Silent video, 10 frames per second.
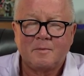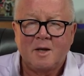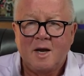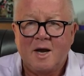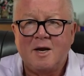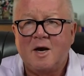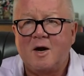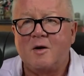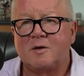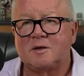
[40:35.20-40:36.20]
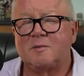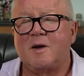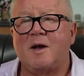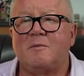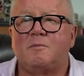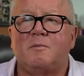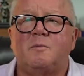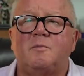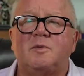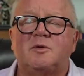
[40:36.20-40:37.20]
I know, because of my
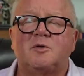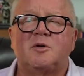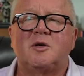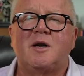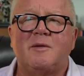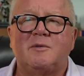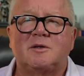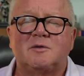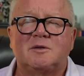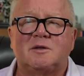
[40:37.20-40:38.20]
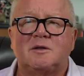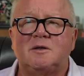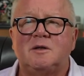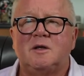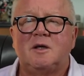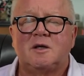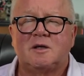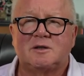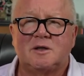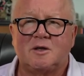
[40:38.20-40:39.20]
pituitary damage, I was in
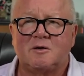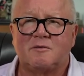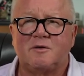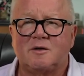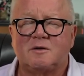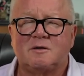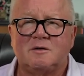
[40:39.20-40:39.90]
testicular failure.